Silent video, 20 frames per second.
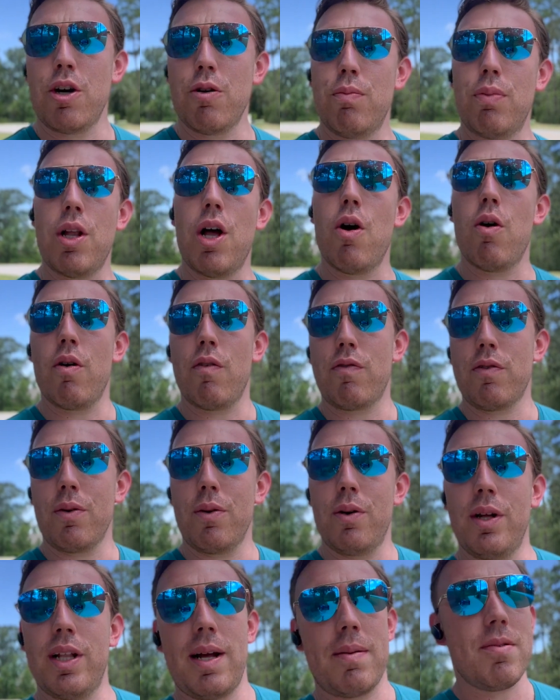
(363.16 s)
Blow, if you
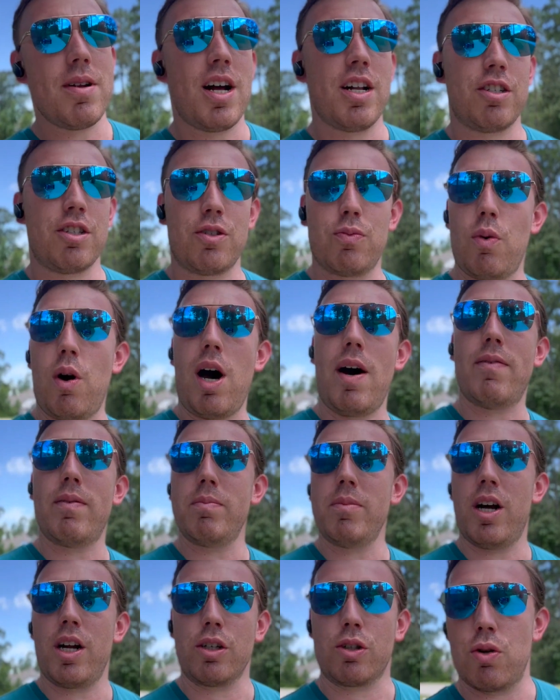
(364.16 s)
will, I'm not suave, I'm
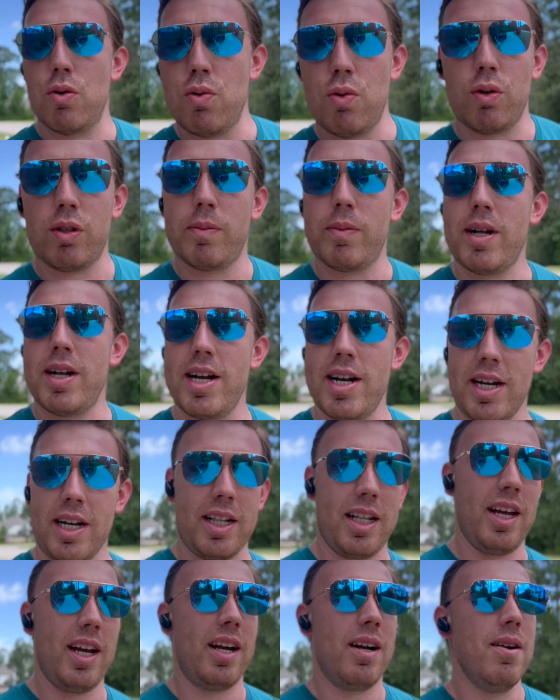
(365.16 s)
not cool, I'm not
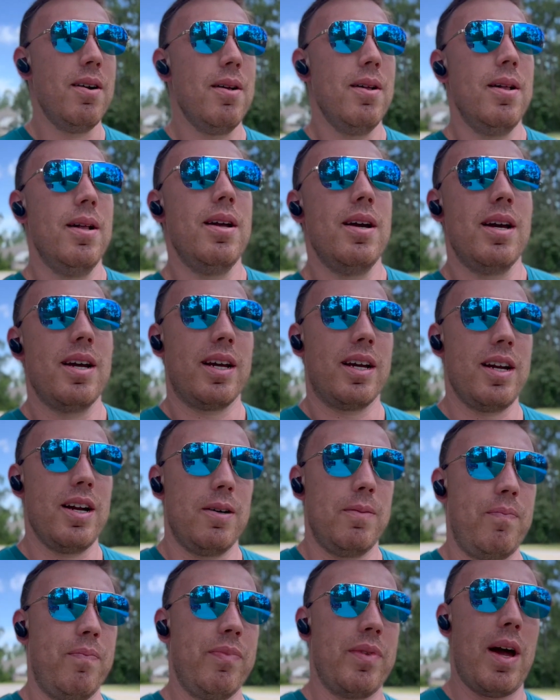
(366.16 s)
anything,
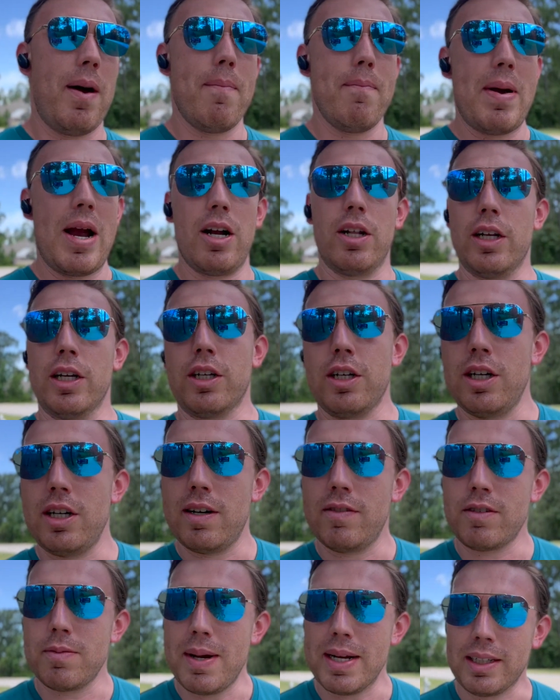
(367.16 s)
I'm barely good enough
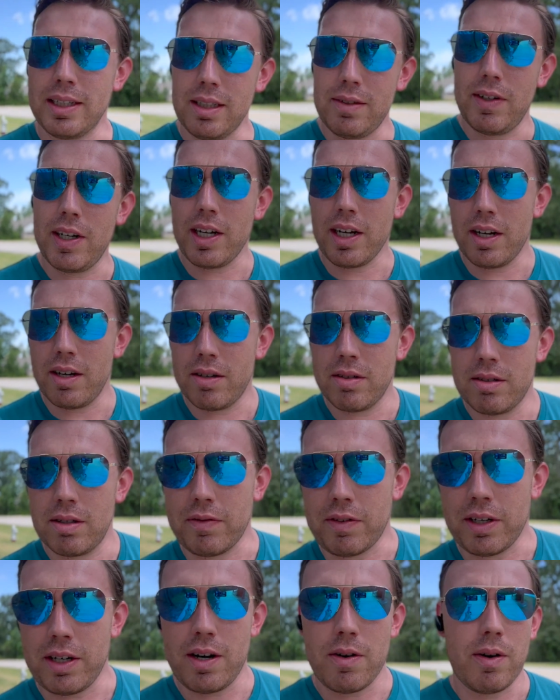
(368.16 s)
to make these videos, if
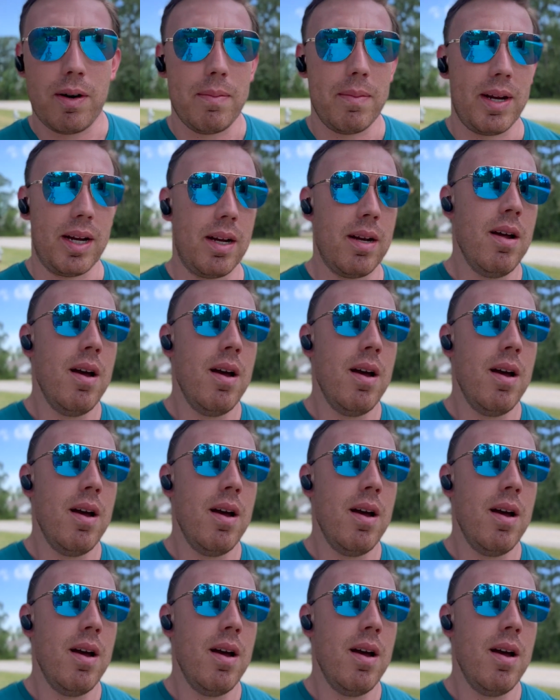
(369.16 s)
you know what I mean.